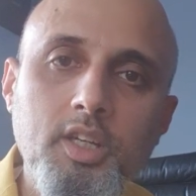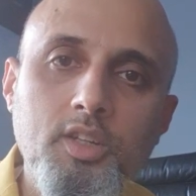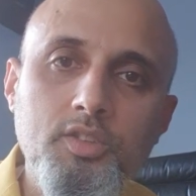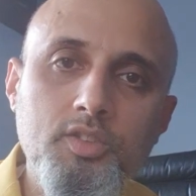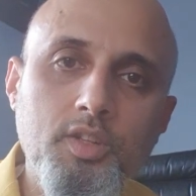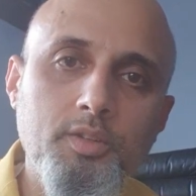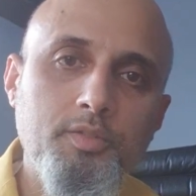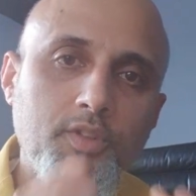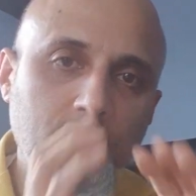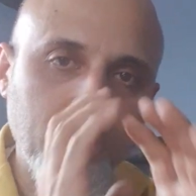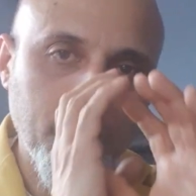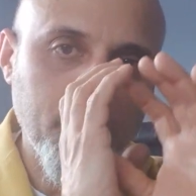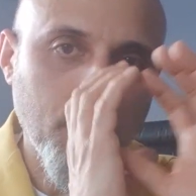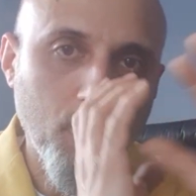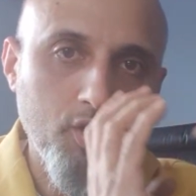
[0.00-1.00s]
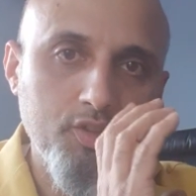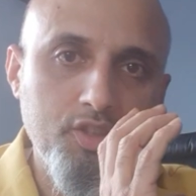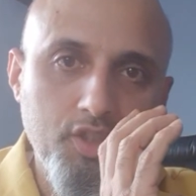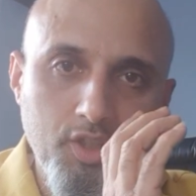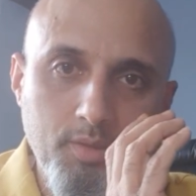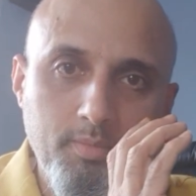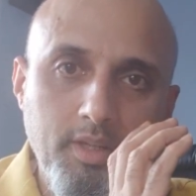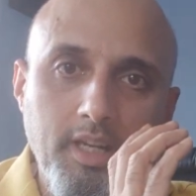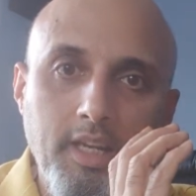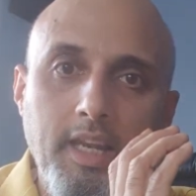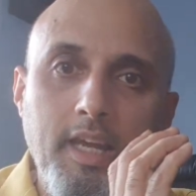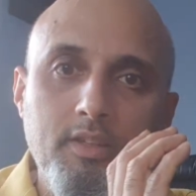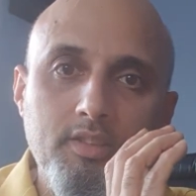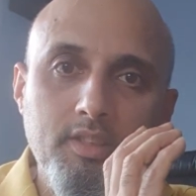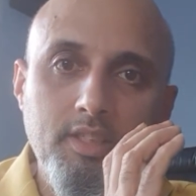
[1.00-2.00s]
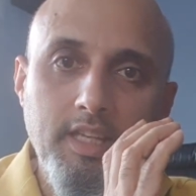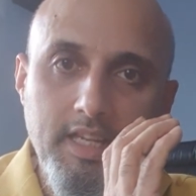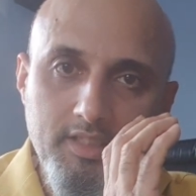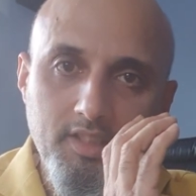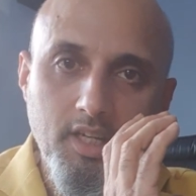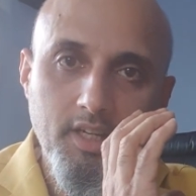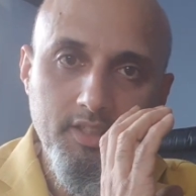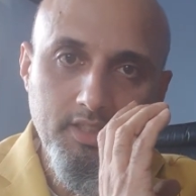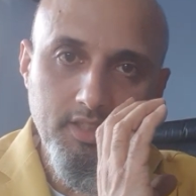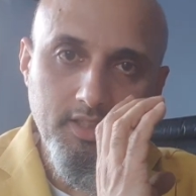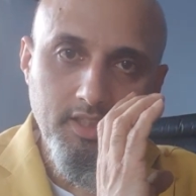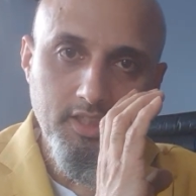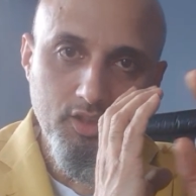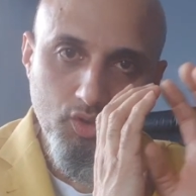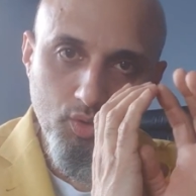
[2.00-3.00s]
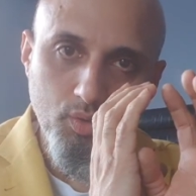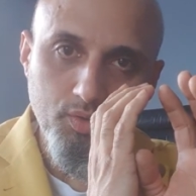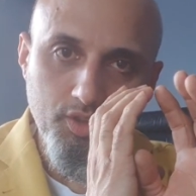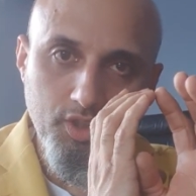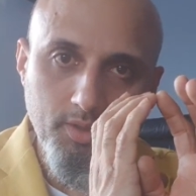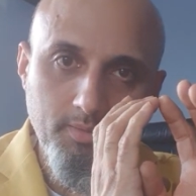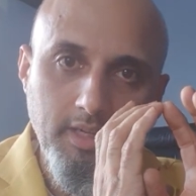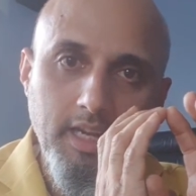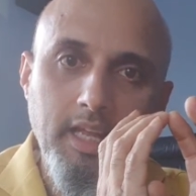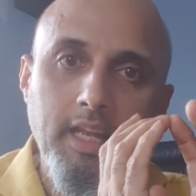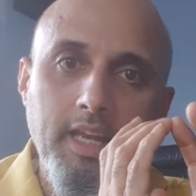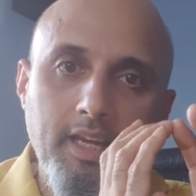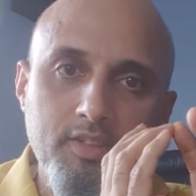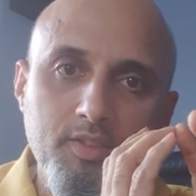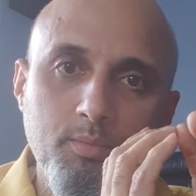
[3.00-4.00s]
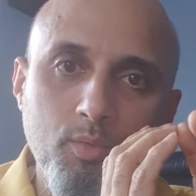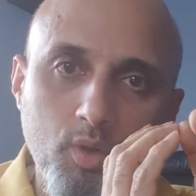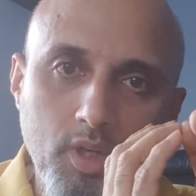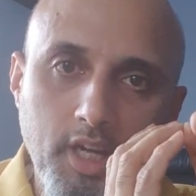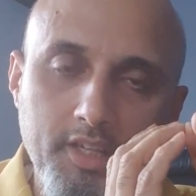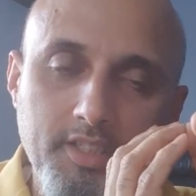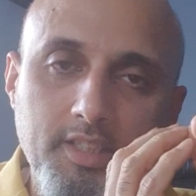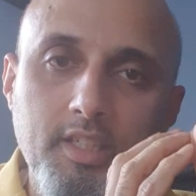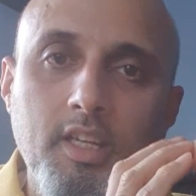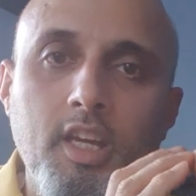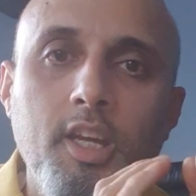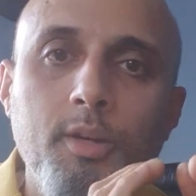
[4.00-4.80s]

So if you think of a long tube, allows less light in, and a short tube allows more light in.